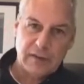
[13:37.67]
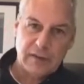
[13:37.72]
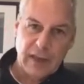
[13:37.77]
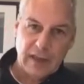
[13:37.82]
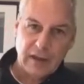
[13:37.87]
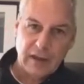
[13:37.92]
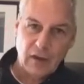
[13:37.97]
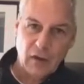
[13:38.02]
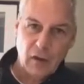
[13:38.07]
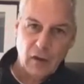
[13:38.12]

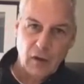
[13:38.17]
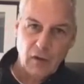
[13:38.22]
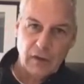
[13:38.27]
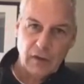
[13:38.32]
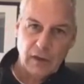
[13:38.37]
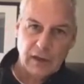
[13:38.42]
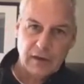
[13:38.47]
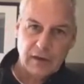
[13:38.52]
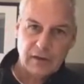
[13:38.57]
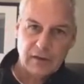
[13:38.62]
that goal
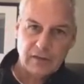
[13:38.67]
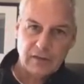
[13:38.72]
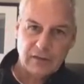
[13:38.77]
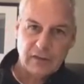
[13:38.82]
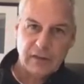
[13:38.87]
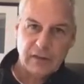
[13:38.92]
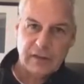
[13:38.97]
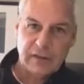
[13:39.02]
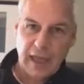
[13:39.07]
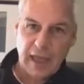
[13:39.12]
and
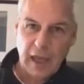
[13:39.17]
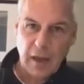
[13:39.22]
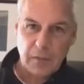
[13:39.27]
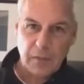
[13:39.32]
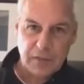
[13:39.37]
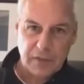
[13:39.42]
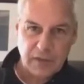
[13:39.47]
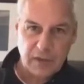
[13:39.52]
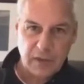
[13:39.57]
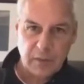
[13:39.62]
sitting down
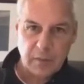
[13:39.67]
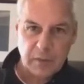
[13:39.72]
with him